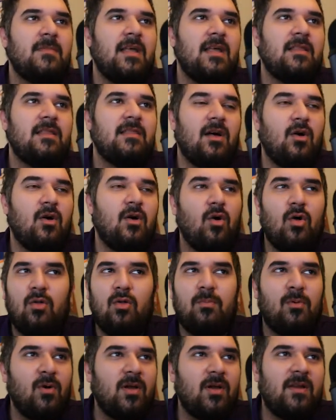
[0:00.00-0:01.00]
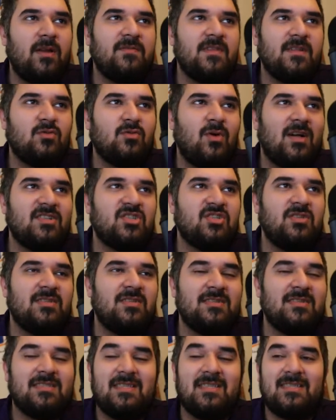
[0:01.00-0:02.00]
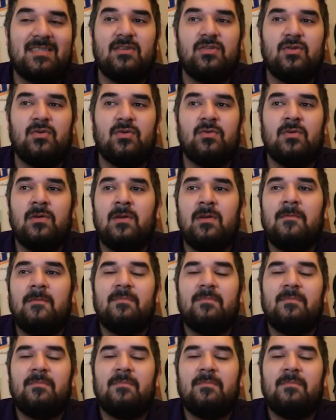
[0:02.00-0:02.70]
The whole point of this question is to tell you